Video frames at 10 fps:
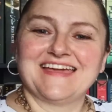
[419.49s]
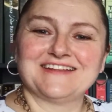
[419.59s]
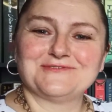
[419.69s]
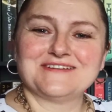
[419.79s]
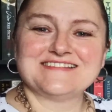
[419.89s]

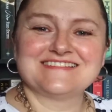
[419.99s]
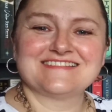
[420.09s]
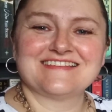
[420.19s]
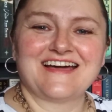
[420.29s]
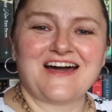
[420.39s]
it
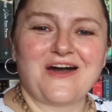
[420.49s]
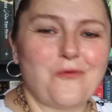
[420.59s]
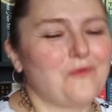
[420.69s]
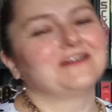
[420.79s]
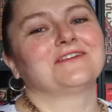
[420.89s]
was a
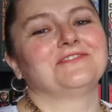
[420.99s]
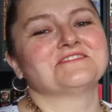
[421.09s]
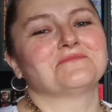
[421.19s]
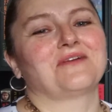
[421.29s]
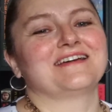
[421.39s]
wonderful
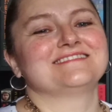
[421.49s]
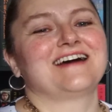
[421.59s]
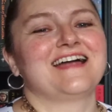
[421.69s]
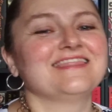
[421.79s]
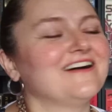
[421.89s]
surprise.
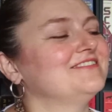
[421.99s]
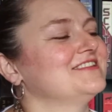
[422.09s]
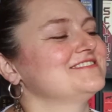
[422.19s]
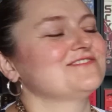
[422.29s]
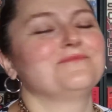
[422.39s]
I loved
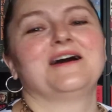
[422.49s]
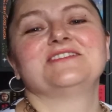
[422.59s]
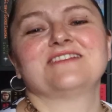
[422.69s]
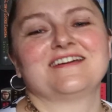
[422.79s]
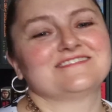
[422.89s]
it so much. I